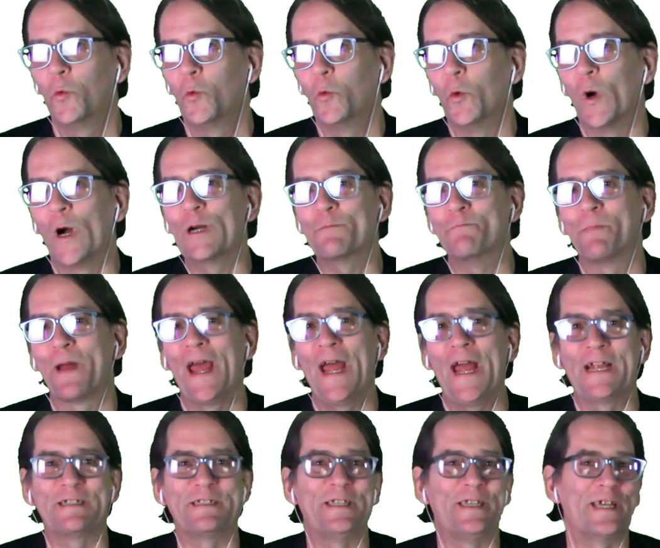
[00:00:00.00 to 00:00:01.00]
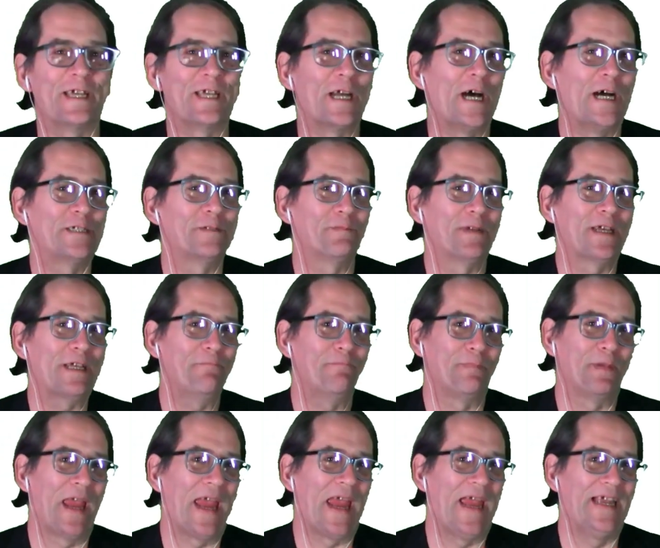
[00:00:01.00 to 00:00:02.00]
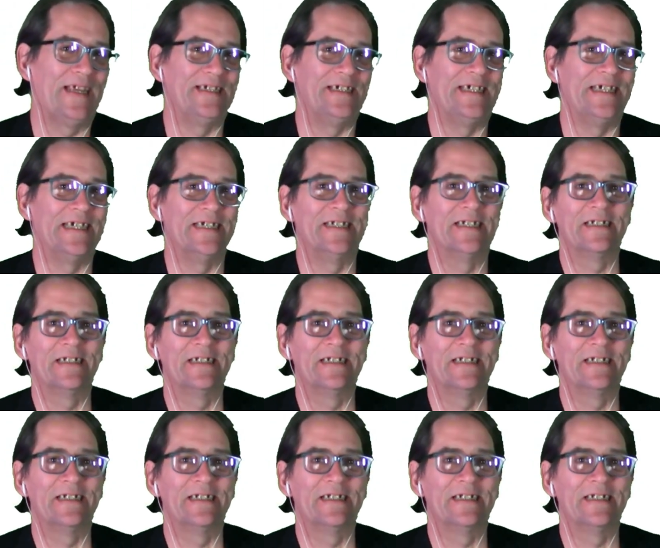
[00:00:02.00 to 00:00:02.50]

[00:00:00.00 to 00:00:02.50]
Welcome back to the Cosmic Companion.